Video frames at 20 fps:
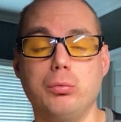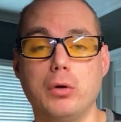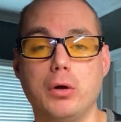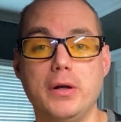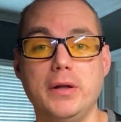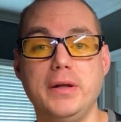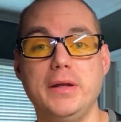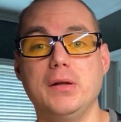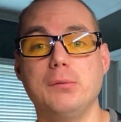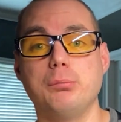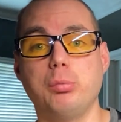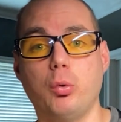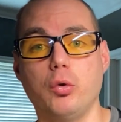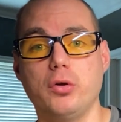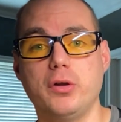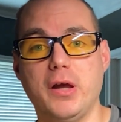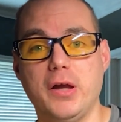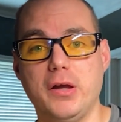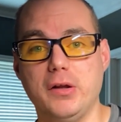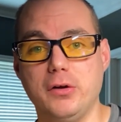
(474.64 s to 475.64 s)
running in
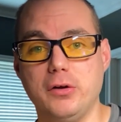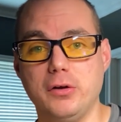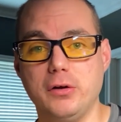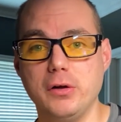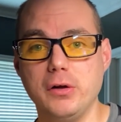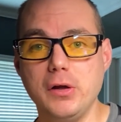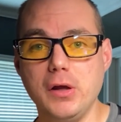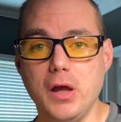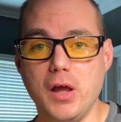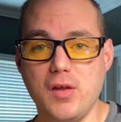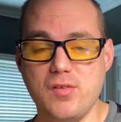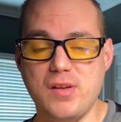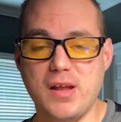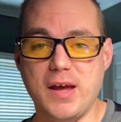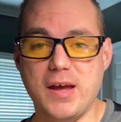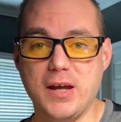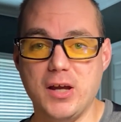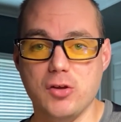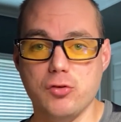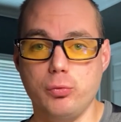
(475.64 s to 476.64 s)
Portainer
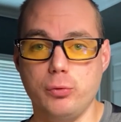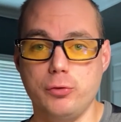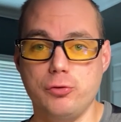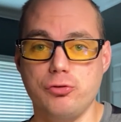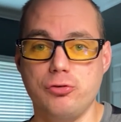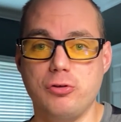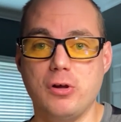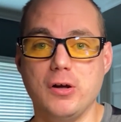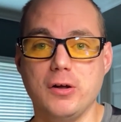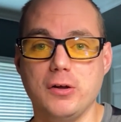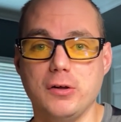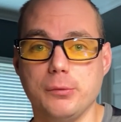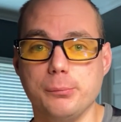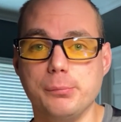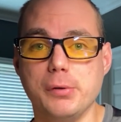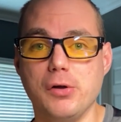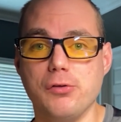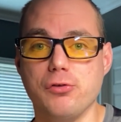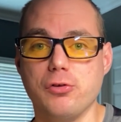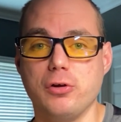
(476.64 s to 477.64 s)
stacks, which are Docker
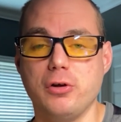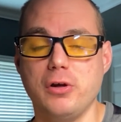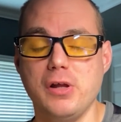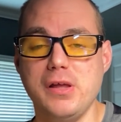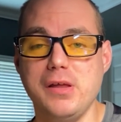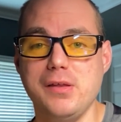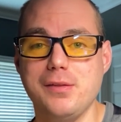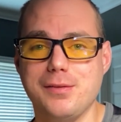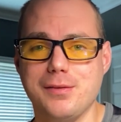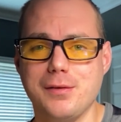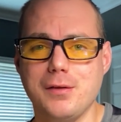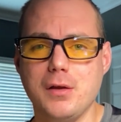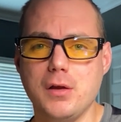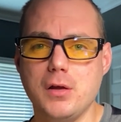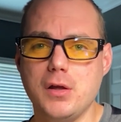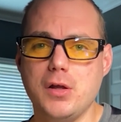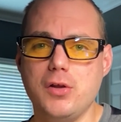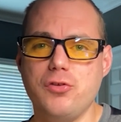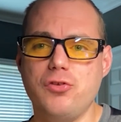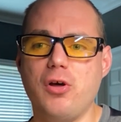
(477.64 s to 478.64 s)
Compose underneath.
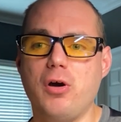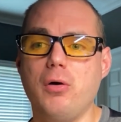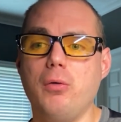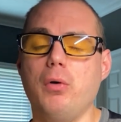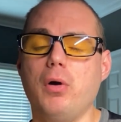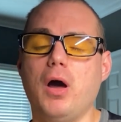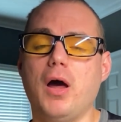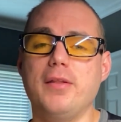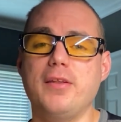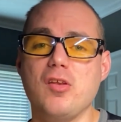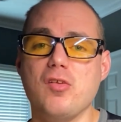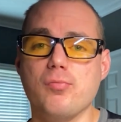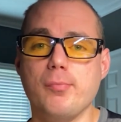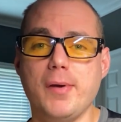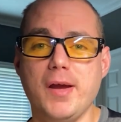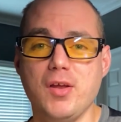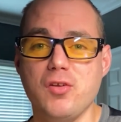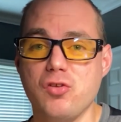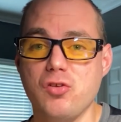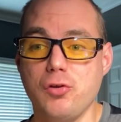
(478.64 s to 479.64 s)
So this
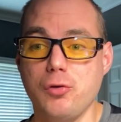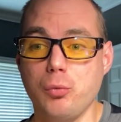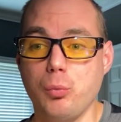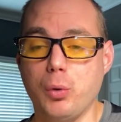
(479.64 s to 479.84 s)
makes to